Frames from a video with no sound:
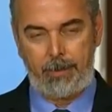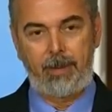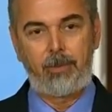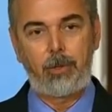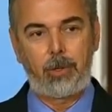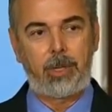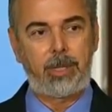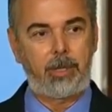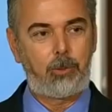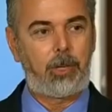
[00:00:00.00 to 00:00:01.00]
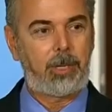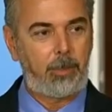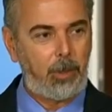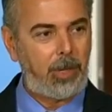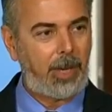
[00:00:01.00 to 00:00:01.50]
If you look at the joint
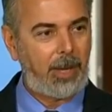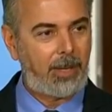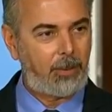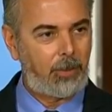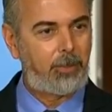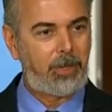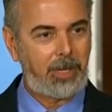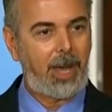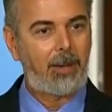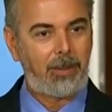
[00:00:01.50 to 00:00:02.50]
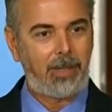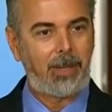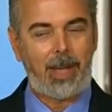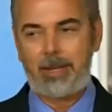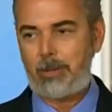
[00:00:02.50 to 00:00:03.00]
communique that we're putting out,
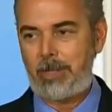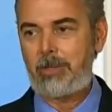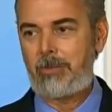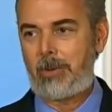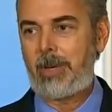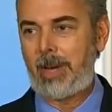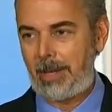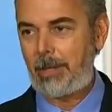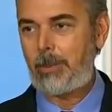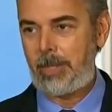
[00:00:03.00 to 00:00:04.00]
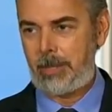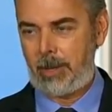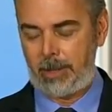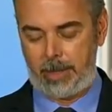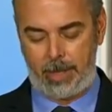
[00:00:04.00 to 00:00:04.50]
it actually is very eloquent
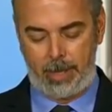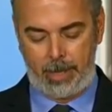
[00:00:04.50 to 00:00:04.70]
on